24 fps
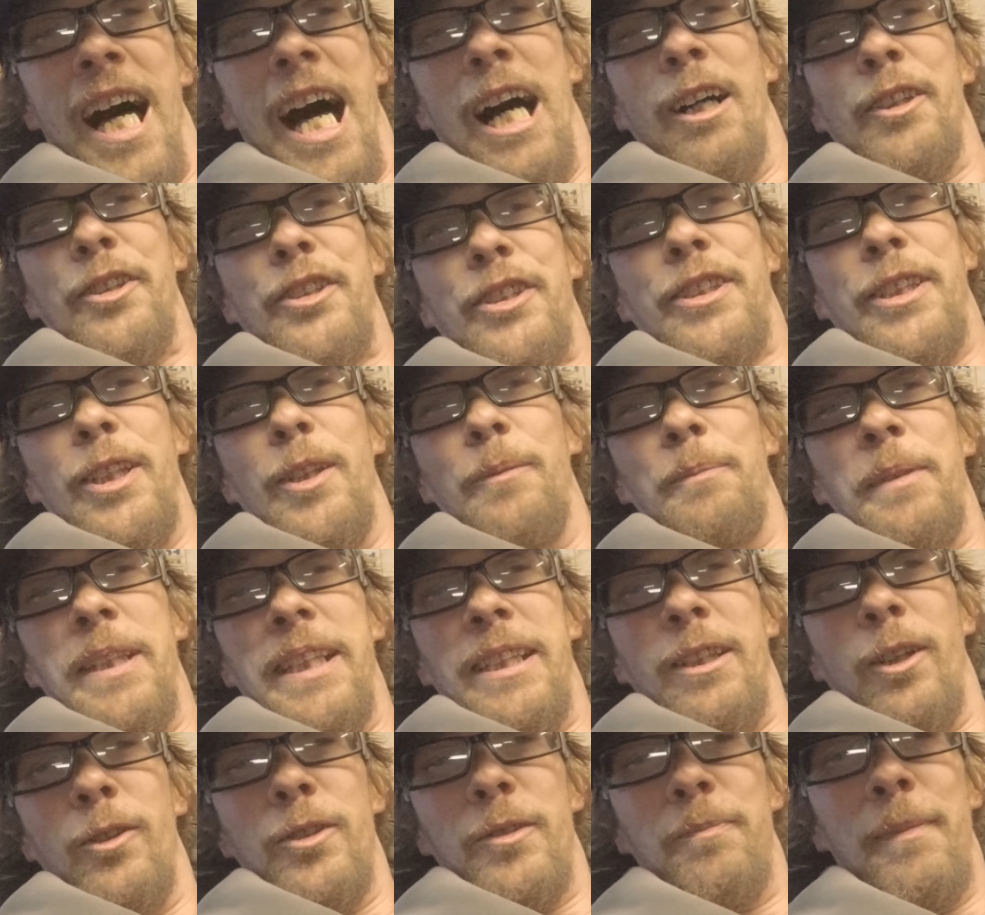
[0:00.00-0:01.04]
I'll still
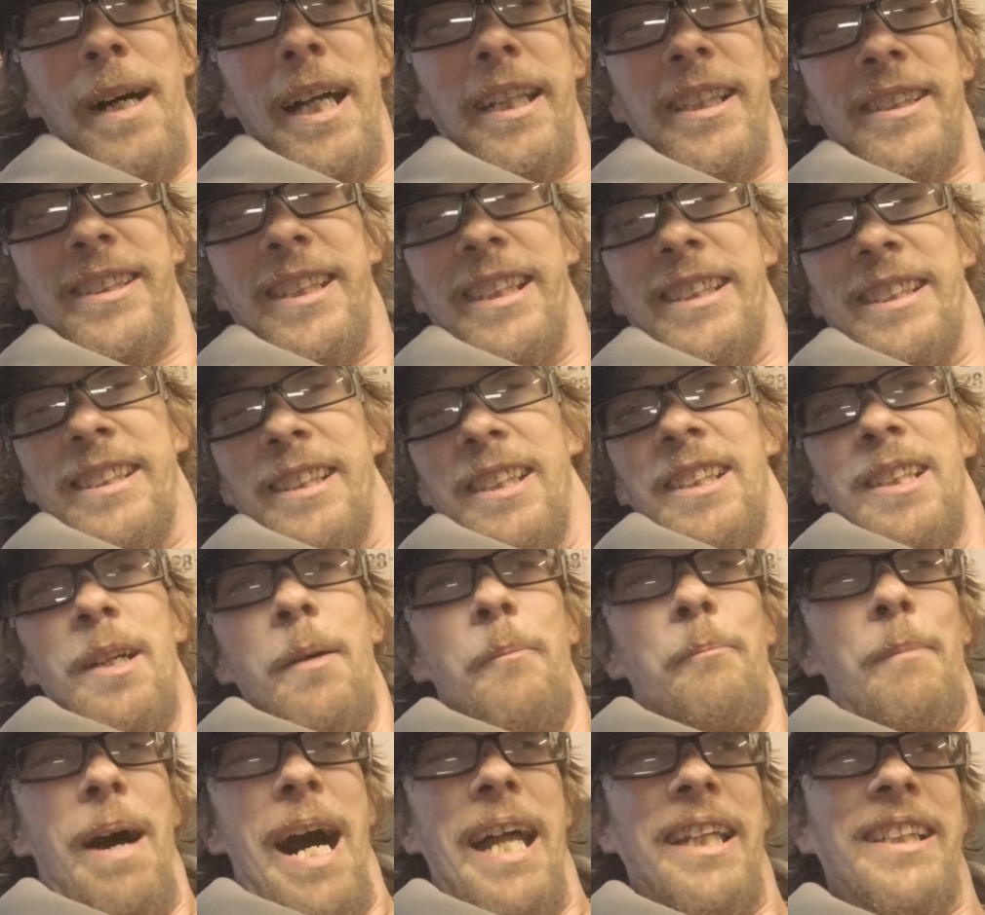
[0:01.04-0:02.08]
meet those
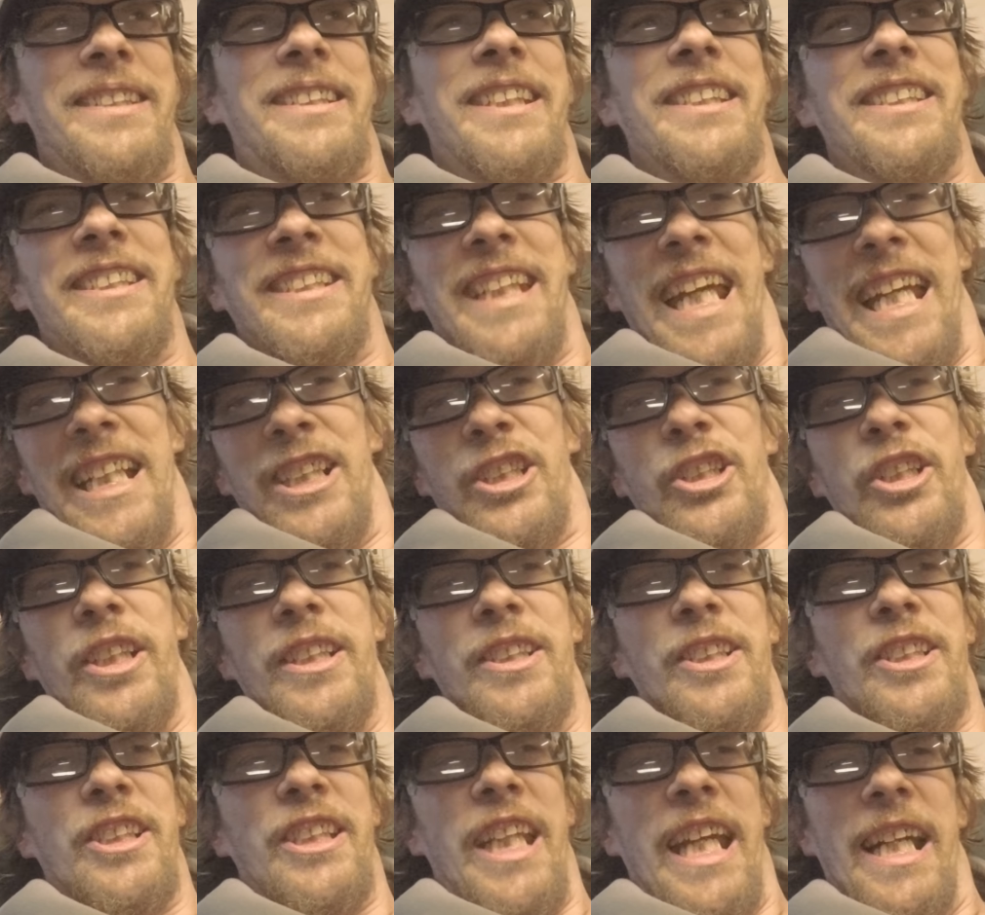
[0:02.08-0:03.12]
monetiz-
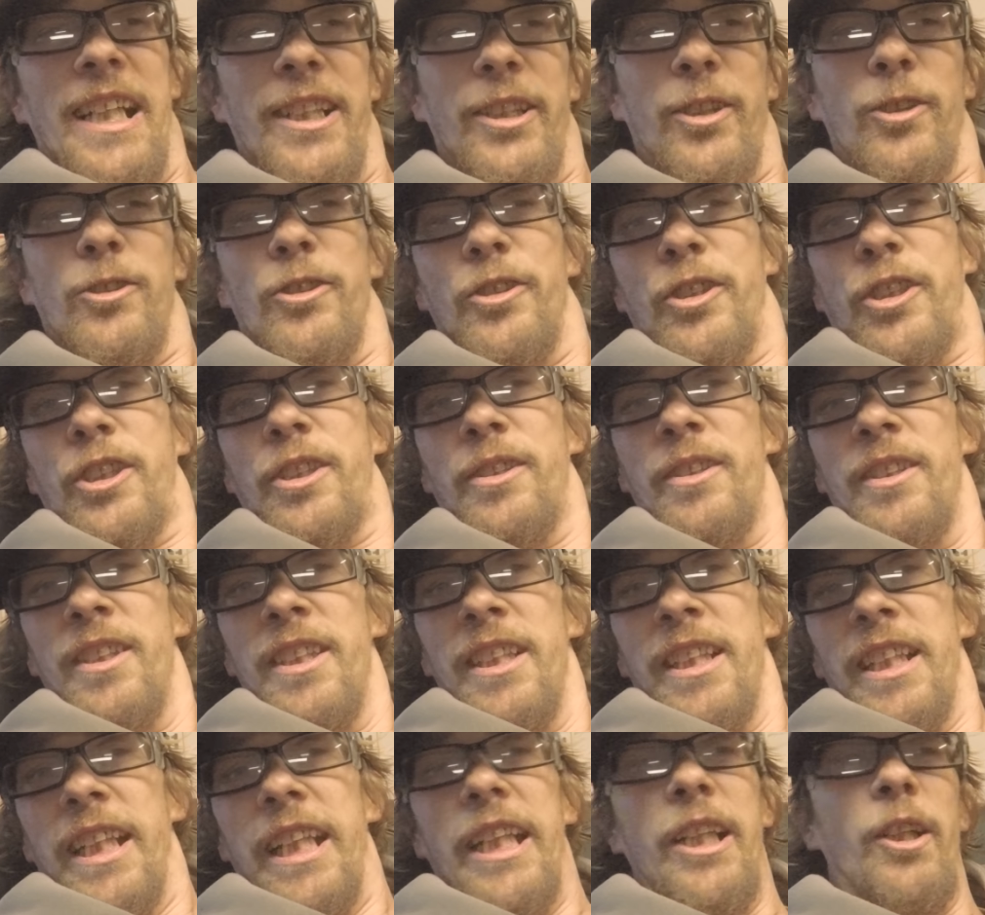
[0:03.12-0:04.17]
monetization standards
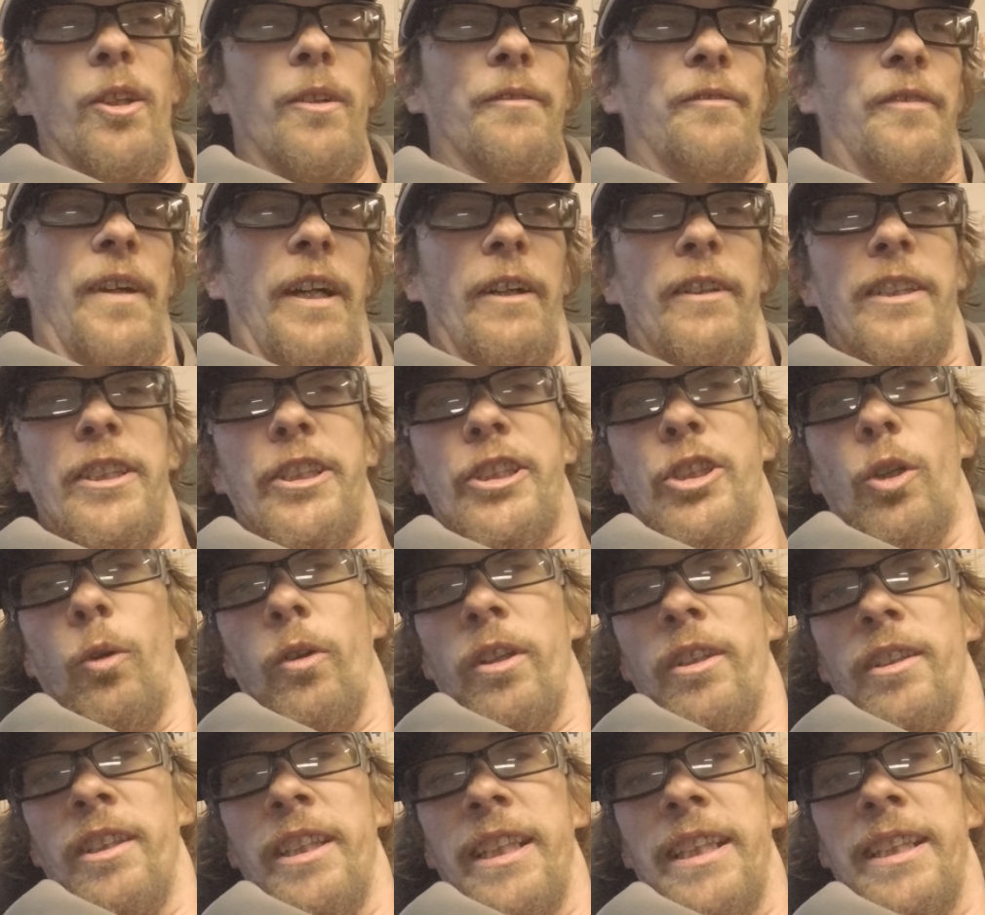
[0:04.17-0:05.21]
here very
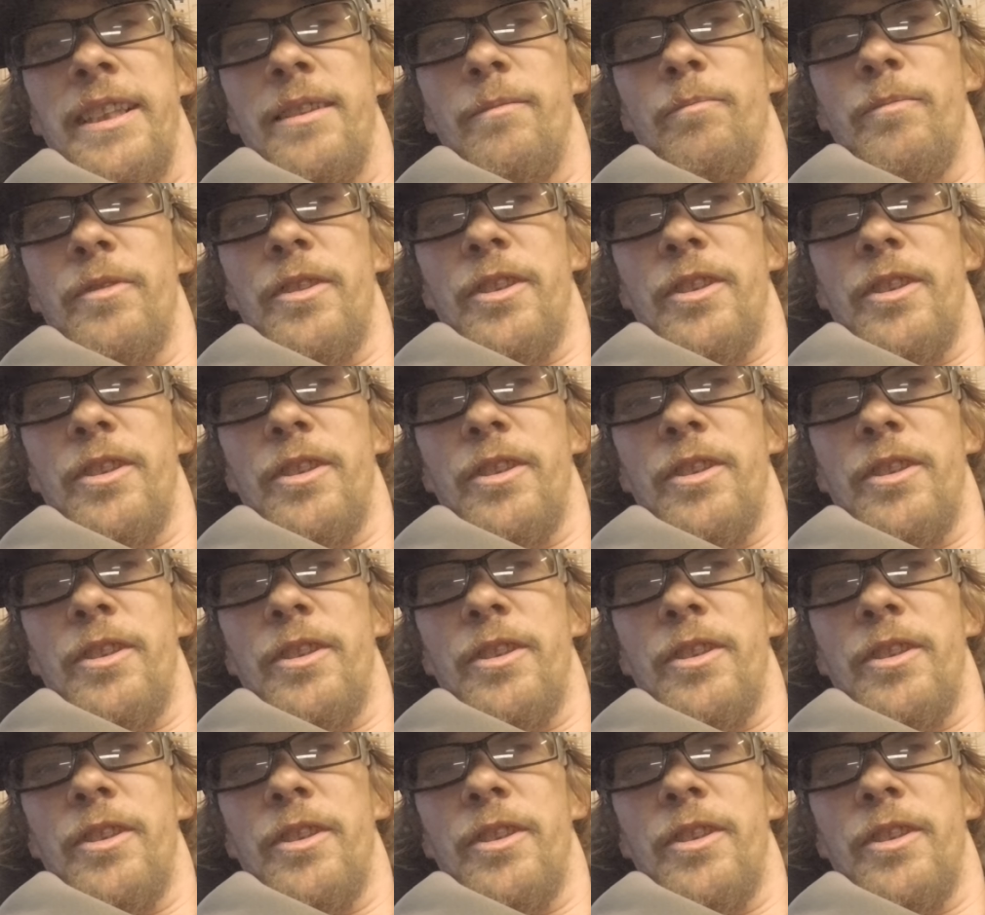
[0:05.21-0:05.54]
shortly.